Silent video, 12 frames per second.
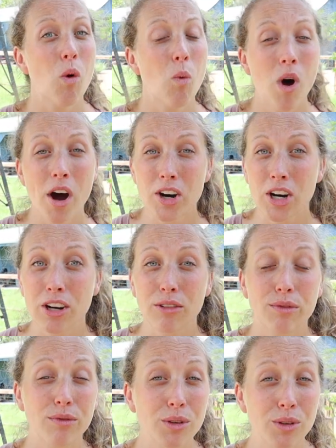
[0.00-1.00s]
water,
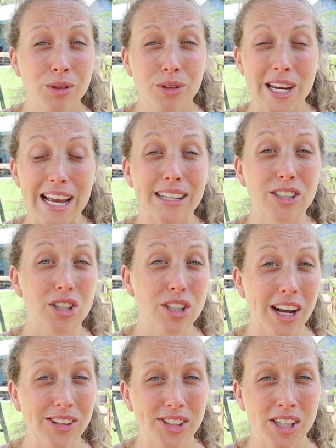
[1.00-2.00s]
food, and
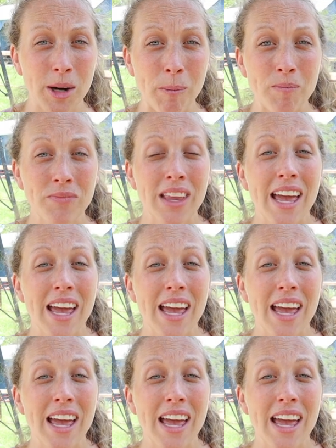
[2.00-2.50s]
shelter.